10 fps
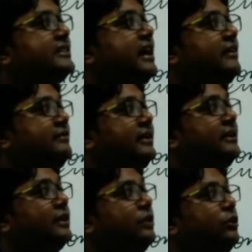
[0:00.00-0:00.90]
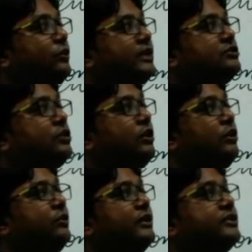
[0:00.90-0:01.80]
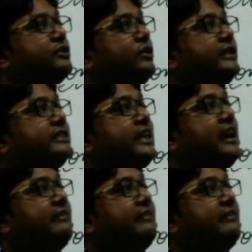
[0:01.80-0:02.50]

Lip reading: having the lower jaw. Lower jaw is